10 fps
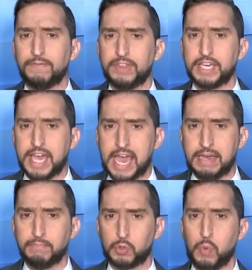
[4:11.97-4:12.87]
of the
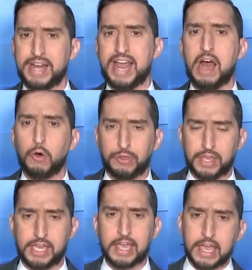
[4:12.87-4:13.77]
games when
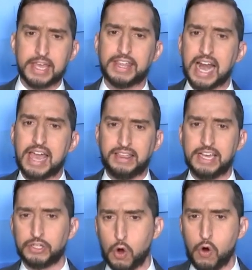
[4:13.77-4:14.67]
healthy that I
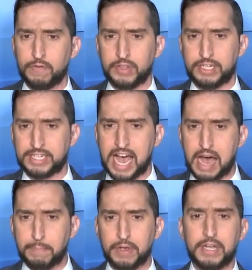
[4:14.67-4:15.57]
think's over the
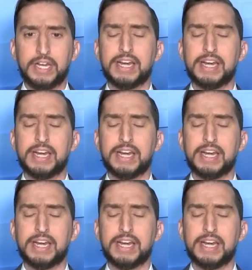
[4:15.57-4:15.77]
top.